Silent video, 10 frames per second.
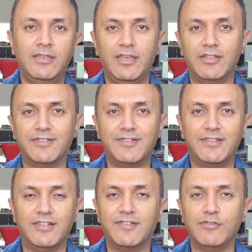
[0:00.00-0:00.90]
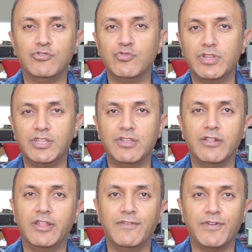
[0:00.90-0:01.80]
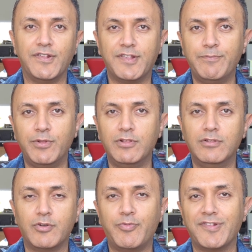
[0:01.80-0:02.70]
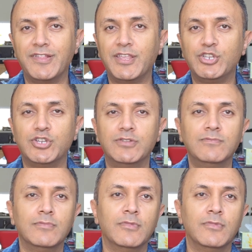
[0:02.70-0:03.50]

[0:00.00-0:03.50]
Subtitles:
It's usually done in a very simple representation,